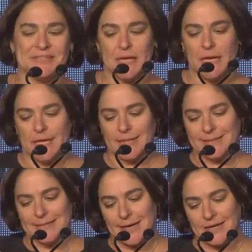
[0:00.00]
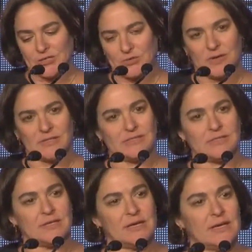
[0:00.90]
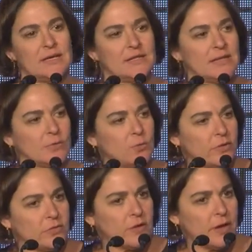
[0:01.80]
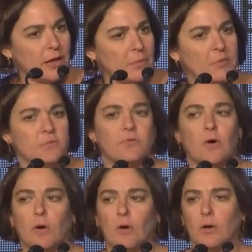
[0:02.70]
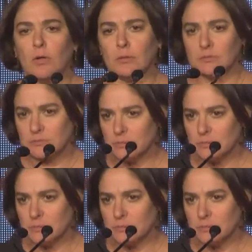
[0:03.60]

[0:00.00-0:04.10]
and I trust that with the help of all